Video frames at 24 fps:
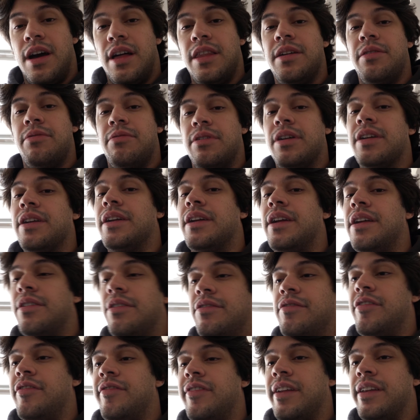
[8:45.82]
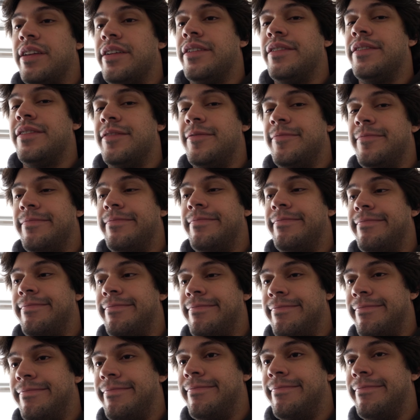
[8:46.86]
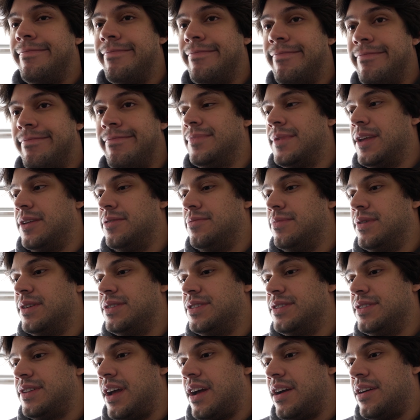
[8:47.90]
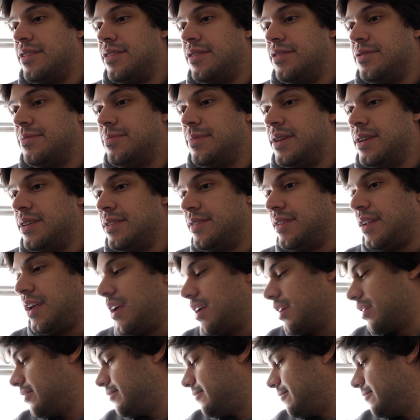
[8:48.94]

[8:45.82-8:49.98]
I think we're gonna get over fenders. As much as that hurts me to say.